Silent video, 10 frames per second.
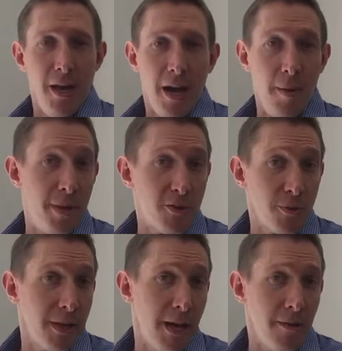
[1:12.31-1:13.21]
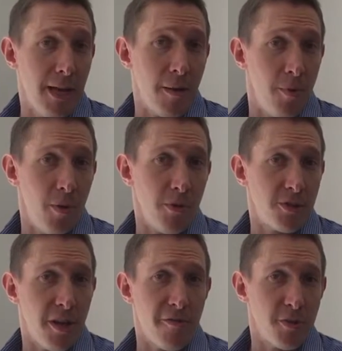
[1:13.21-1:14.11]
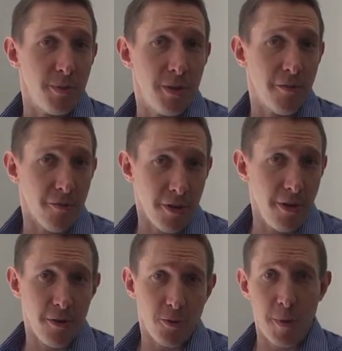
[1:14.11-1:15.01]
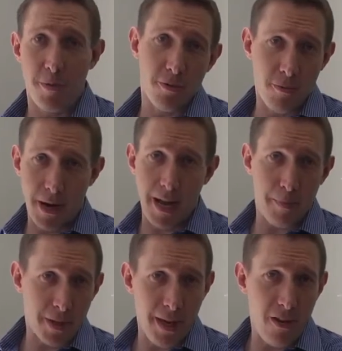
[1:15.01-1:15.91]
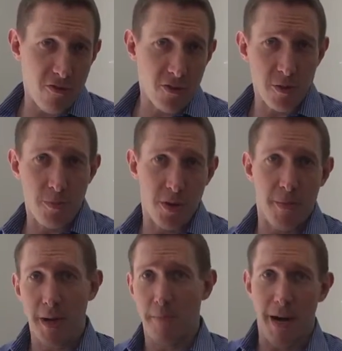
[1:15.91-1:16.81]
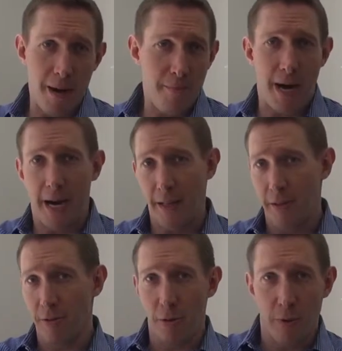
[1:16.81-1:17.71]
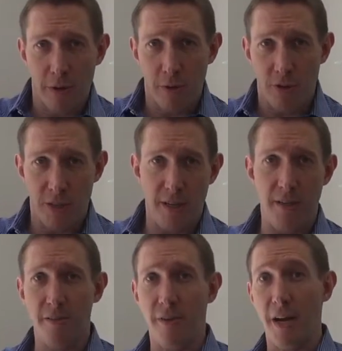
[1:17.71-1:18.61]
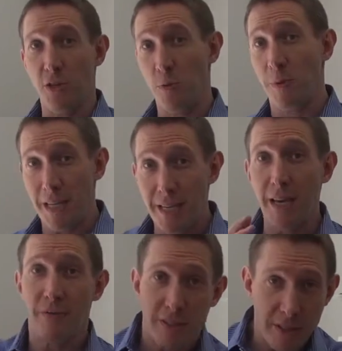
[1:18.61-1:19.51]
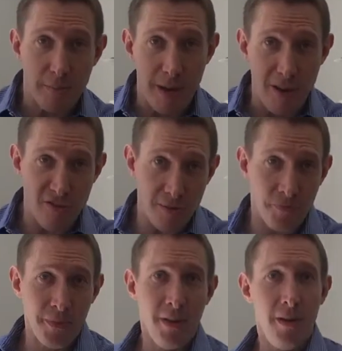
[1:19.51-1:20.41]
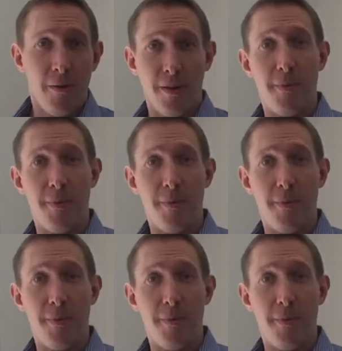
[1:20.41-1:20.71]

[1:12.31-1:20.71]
I mean, that's really how a lot of mobile stuff has been done for years. People would write applications and put them on a Palm Pilot or a Windows CE device. It would be given to the patient right?